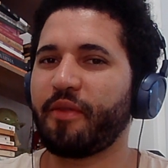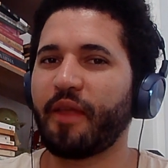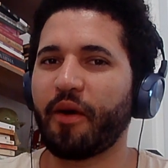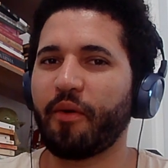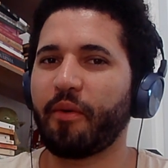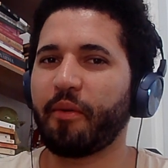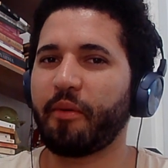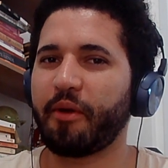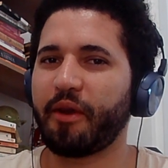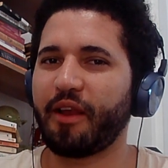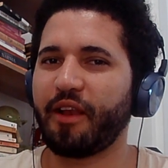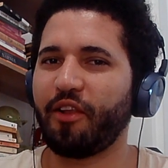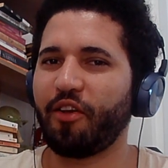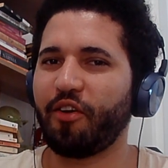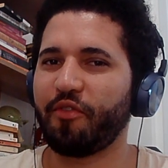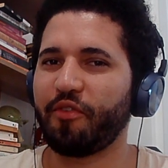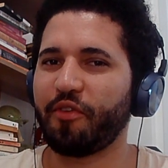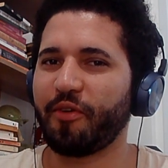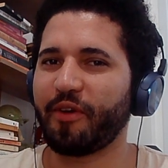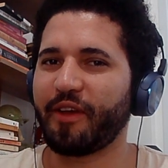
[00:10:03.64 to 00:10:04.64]
now I'm gonna
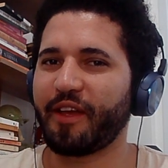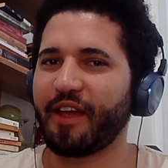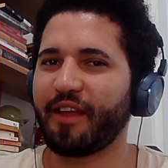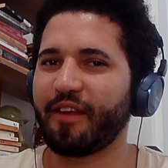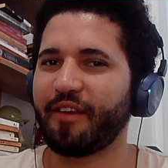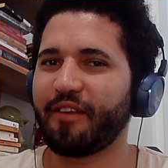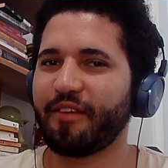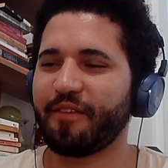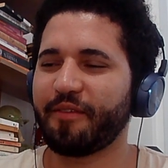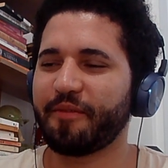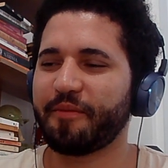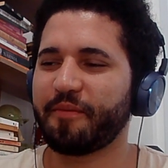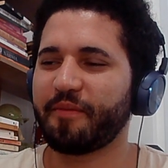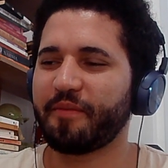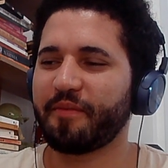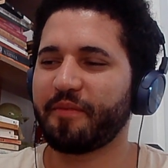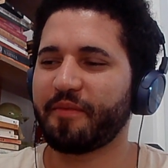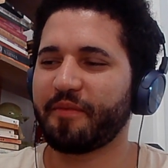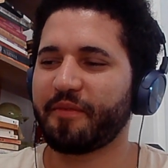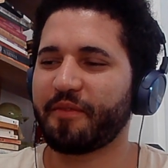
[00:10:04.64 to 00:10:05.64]
love you again."
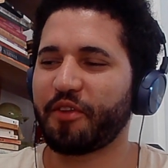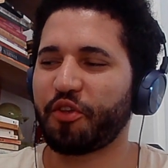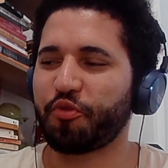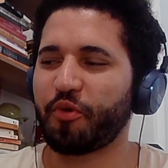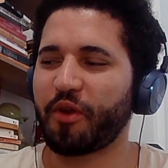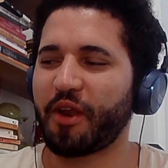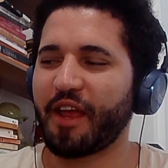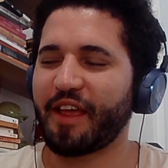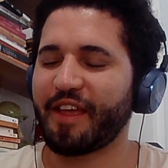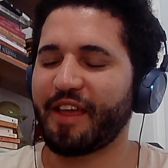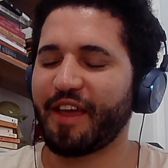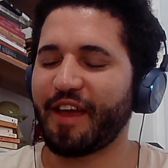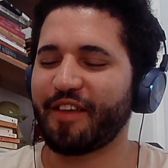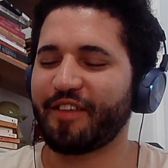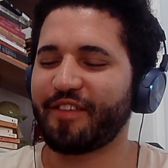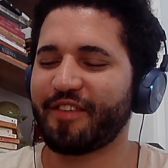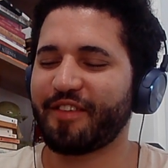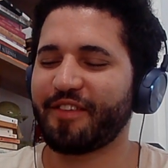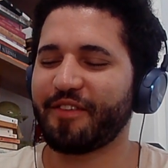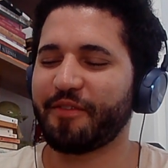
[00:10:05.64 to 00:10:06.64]
That's what I
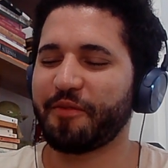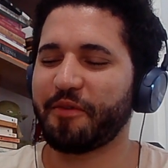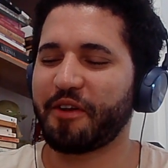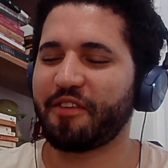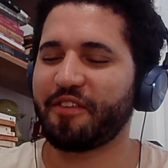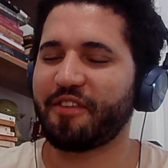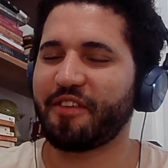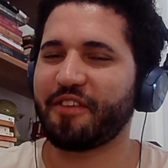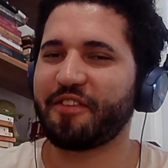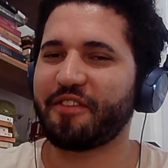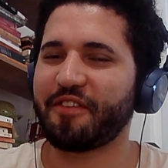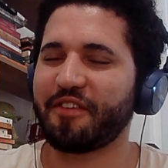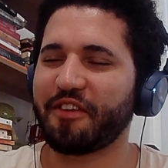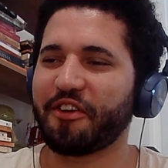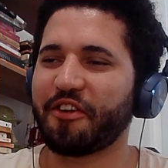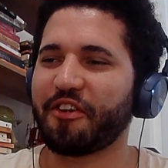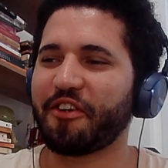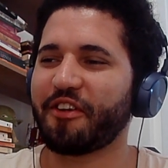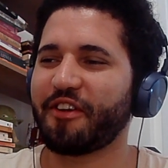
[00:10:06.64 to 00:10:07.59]
guess. What is it here?